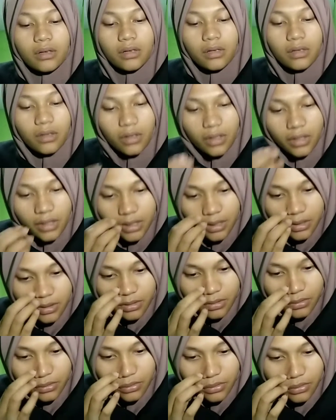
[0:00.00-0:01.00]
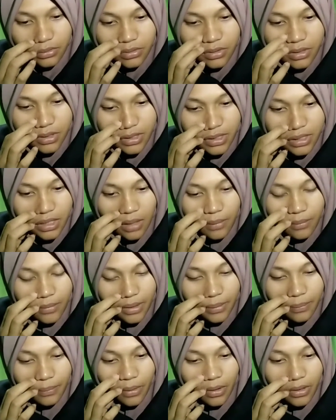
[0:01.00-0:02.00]
According to some
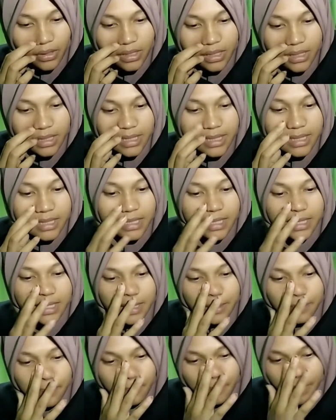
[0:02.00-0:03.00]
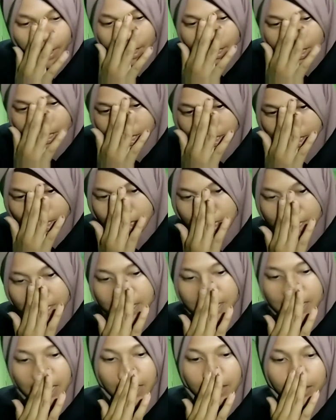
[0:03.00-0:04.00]
reports, ZipMax
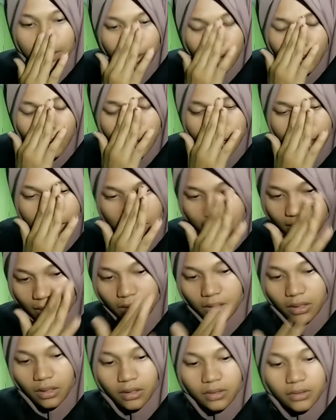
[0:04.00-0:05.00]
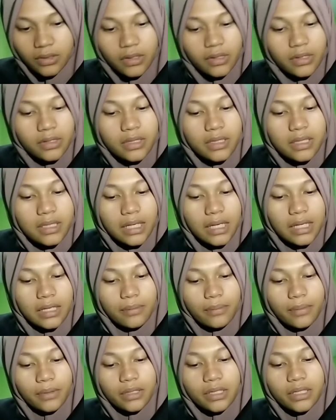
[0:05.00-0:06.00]
shareholders
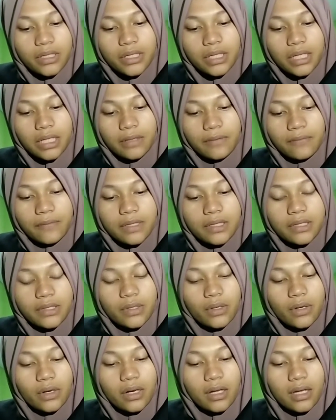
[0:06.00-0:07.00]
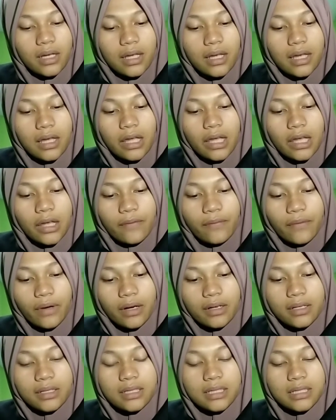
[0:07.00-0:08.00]
and the potential investor have
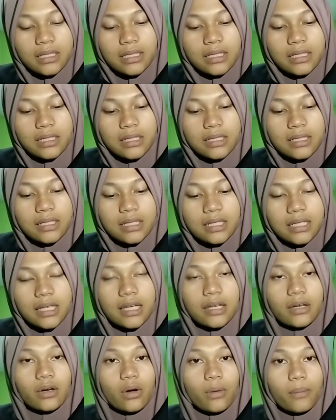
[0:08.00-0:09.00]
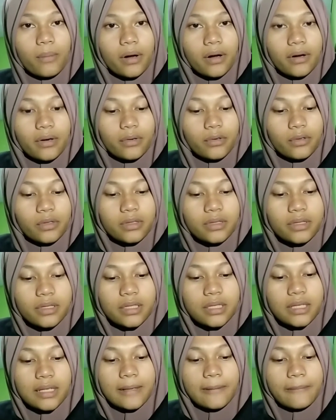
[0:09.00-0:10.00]
argued CEO
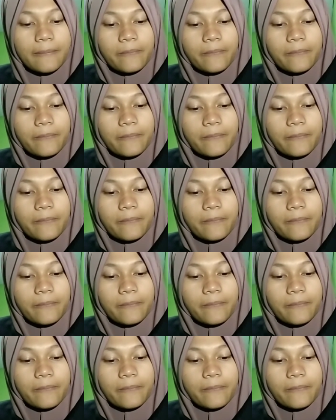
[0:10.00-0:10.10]
Marcus